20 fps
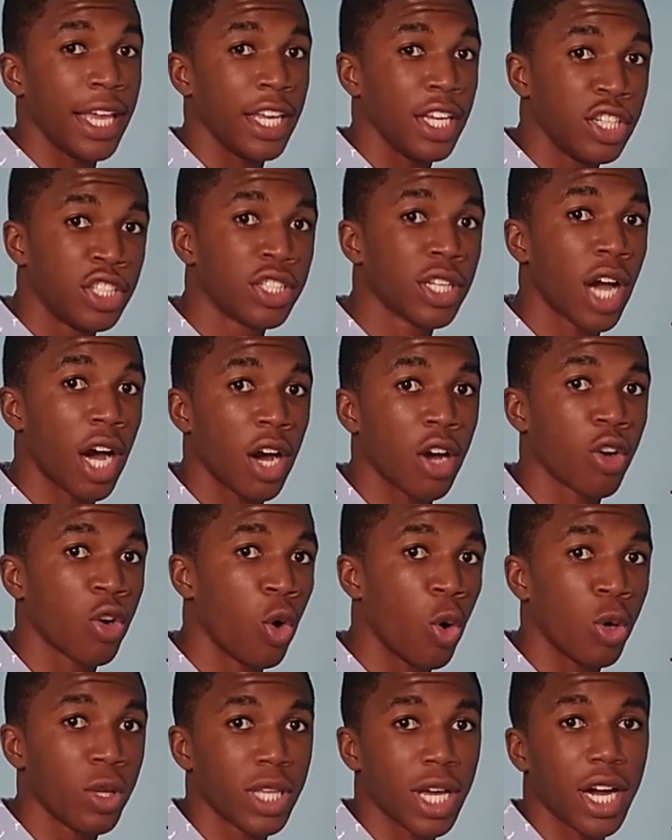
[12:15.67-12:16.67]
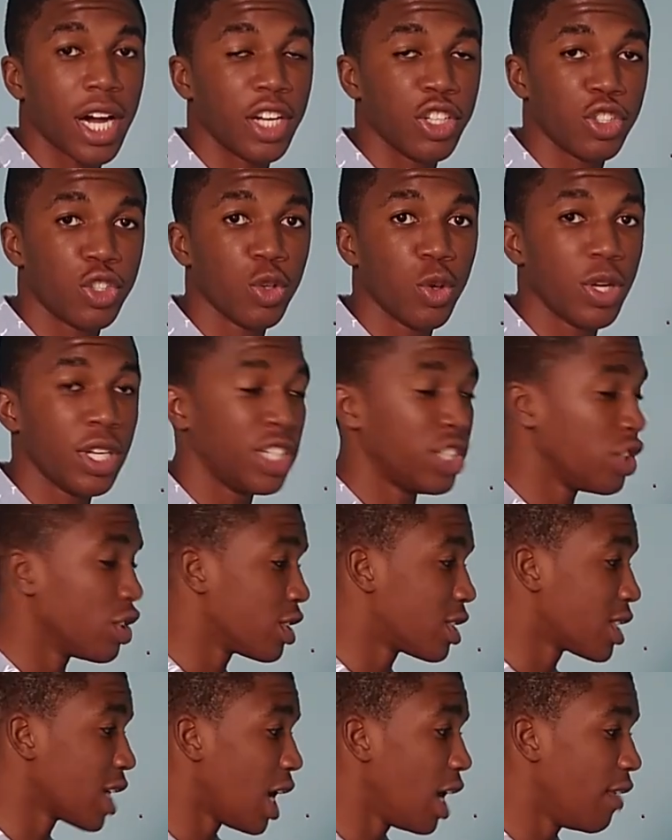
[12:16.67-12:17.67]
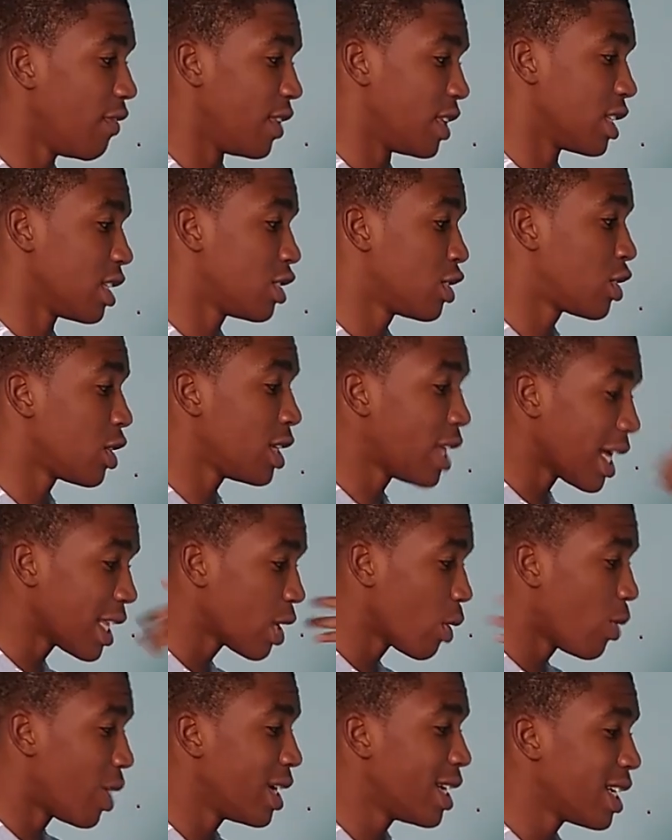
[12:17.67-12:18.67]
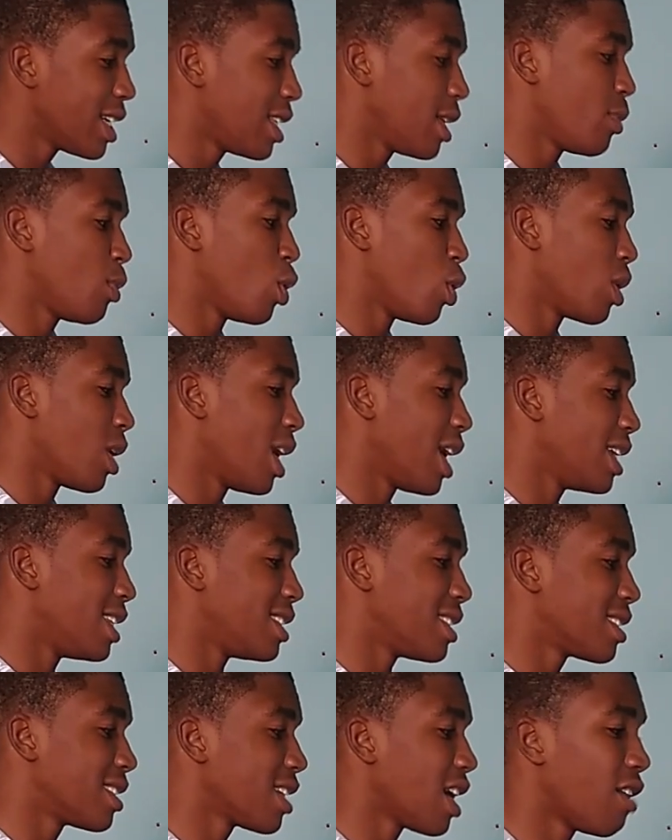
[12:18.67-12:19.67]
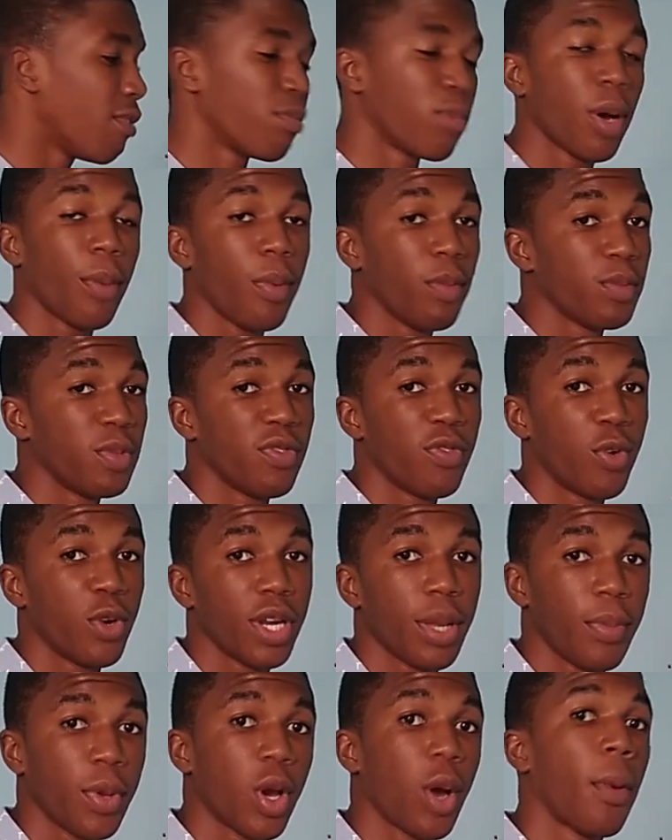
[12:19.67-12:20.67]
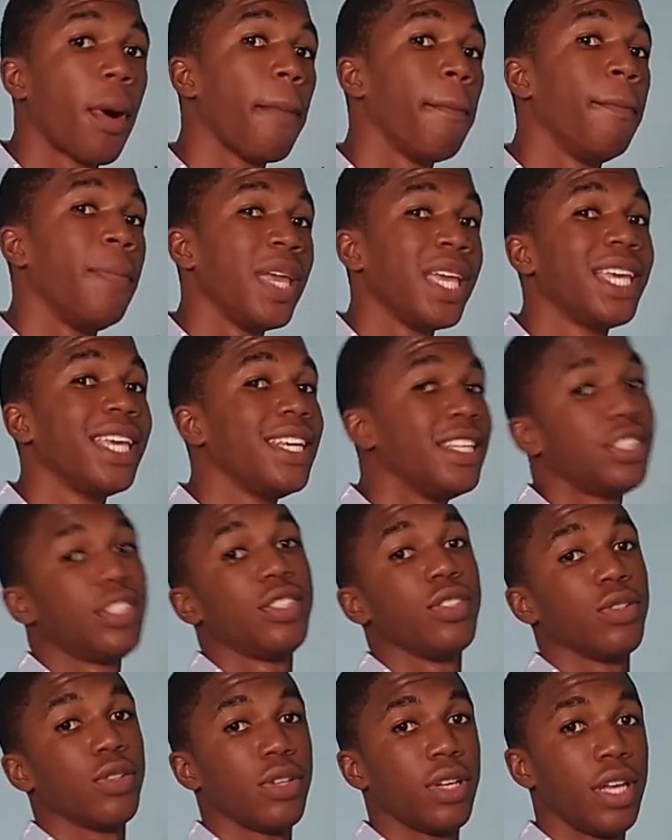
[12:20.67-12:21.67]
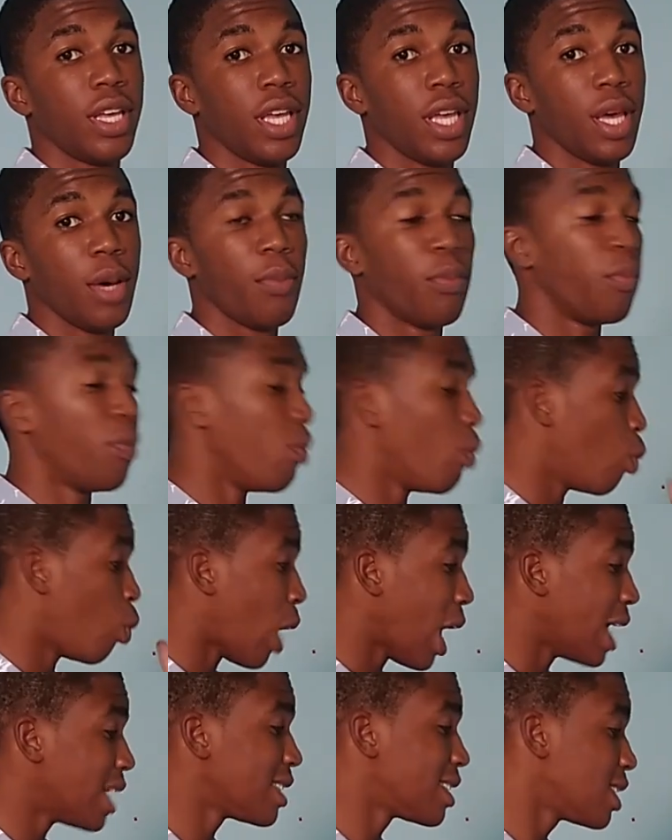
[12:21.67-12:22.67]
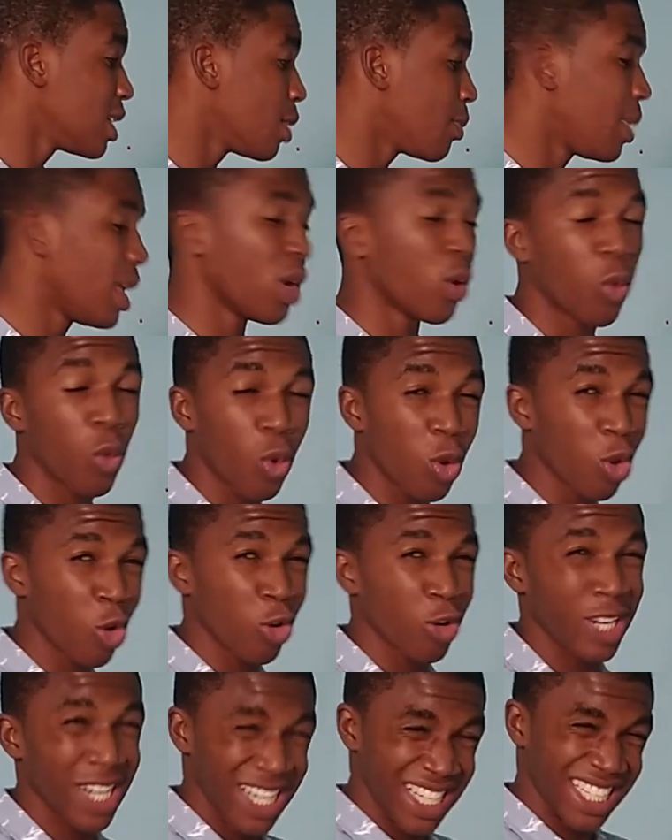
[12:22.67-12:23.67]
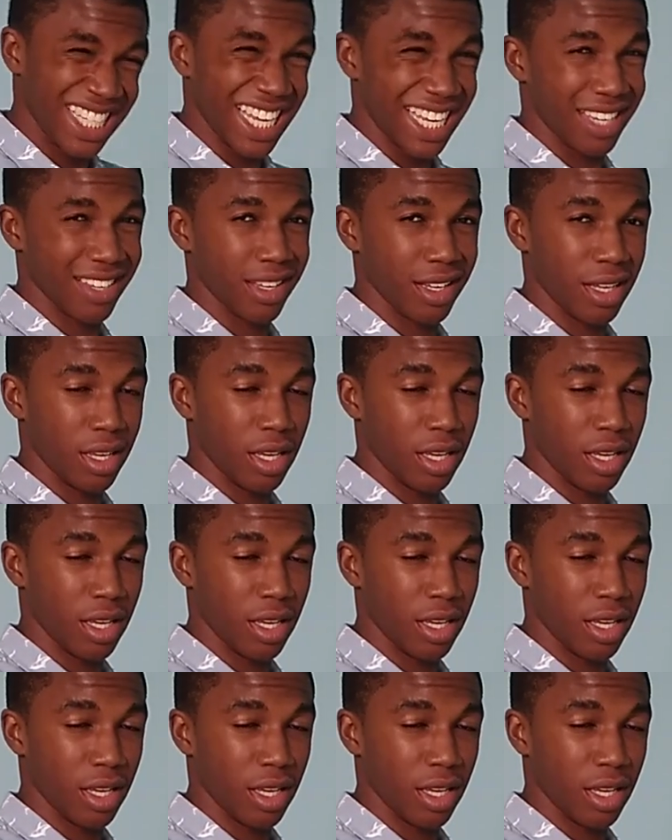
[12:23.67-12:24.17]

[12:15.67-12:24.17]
you saw go to control, and just solve it. So that's one thing about God. He solve problems before they become a big issue, while still being goal oriented,